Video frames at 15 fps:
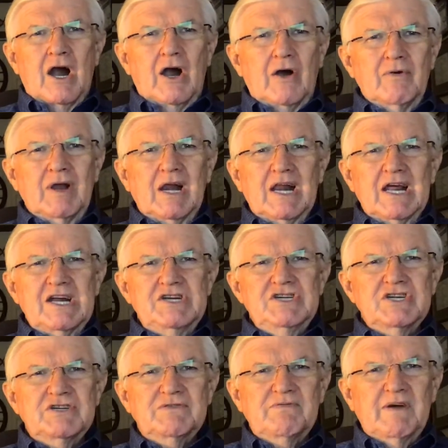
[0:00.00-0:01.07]
her
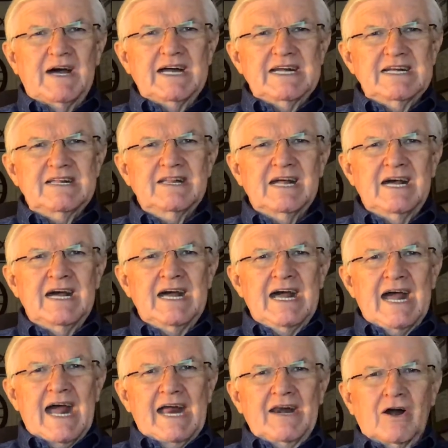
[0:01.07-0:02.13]
religious faith
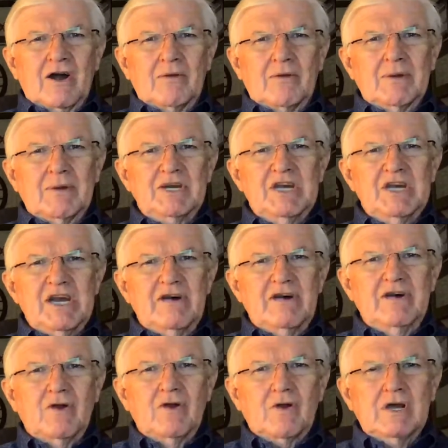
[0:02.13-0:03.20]
and her
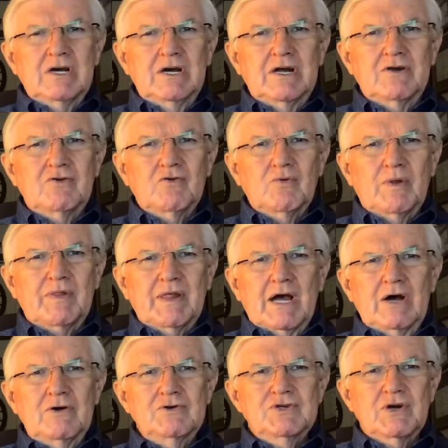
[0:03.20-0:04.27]
material goods with
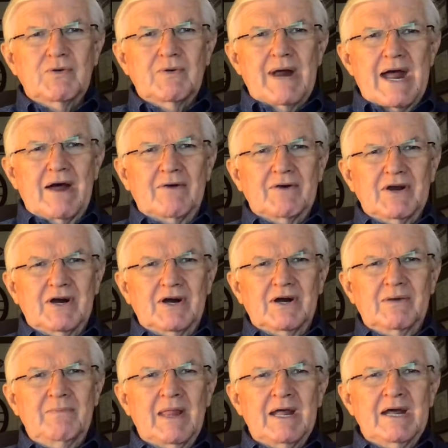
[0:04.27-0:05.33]
those around
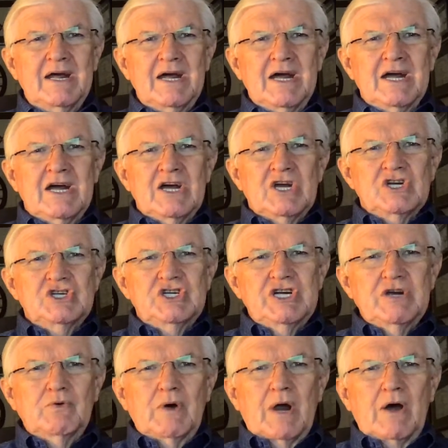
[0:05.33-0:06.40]
her.
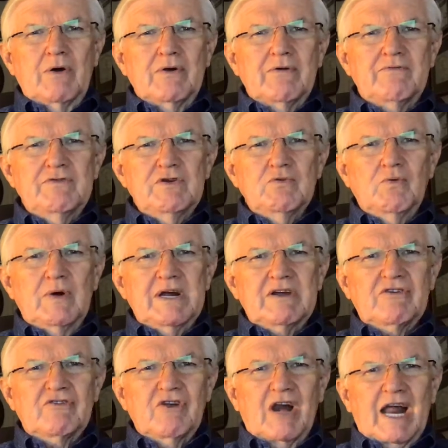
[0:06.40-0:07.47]
She wrote a few
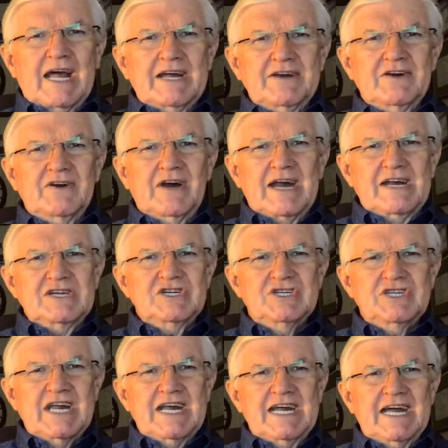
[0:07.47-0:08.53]
weeks later and
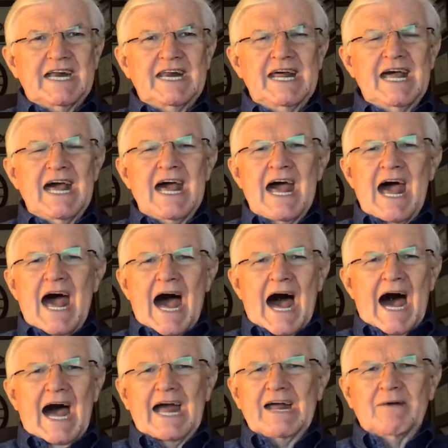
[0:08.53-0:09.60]
said,
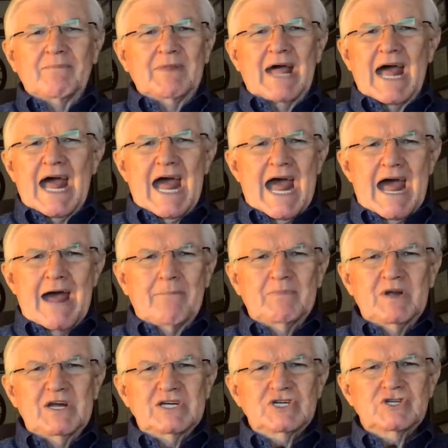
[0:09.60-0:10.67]
"I am the
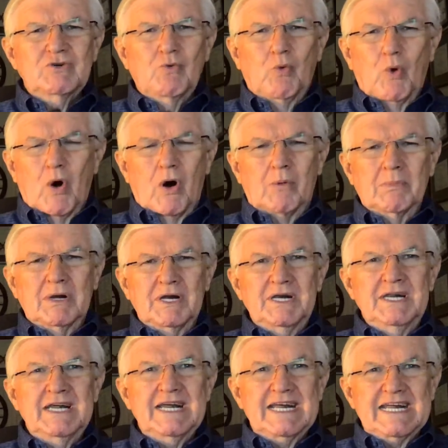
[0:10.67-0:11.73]
happiest
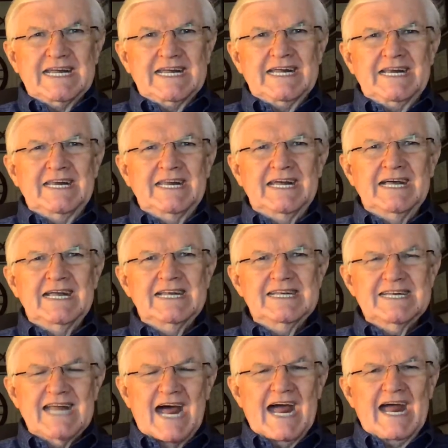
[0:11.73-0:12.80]
woman in
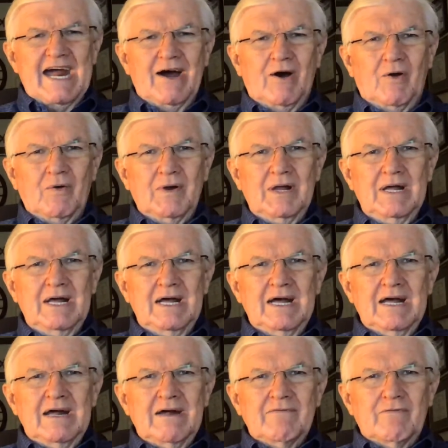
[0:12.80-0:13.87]
town."
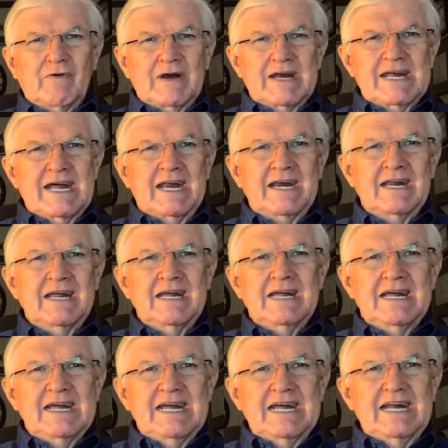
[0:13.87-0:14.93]
Friend,
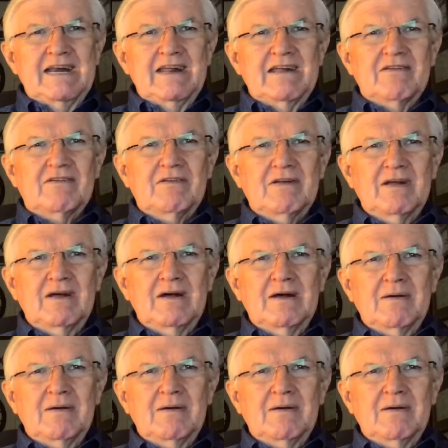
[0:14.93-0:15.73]
it is